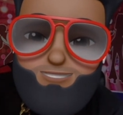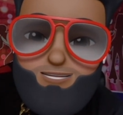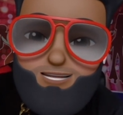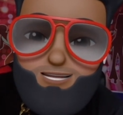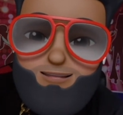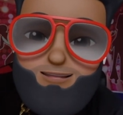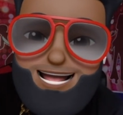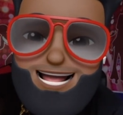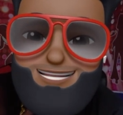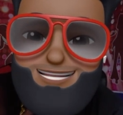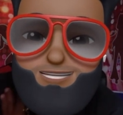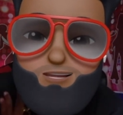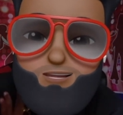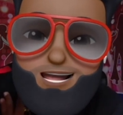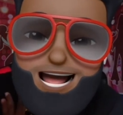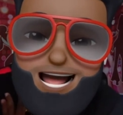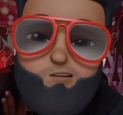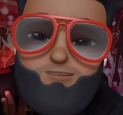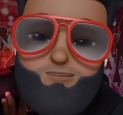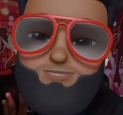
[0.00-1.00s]
Yo, I, yo,
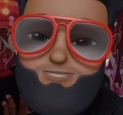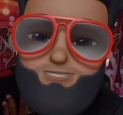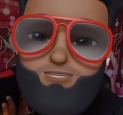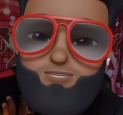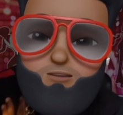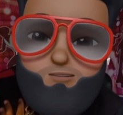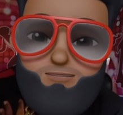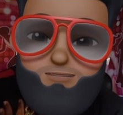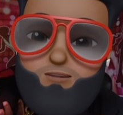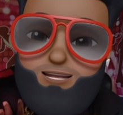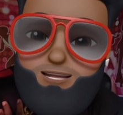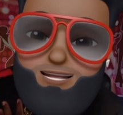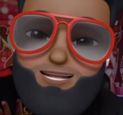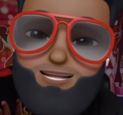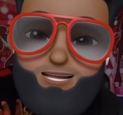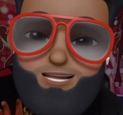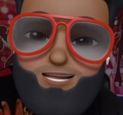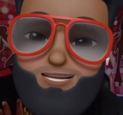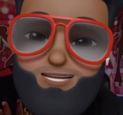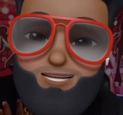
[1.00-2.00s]
I was disappointed,
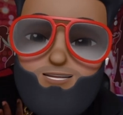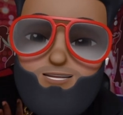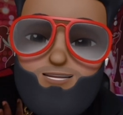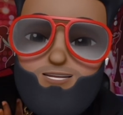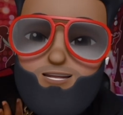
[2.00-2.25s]
nigga.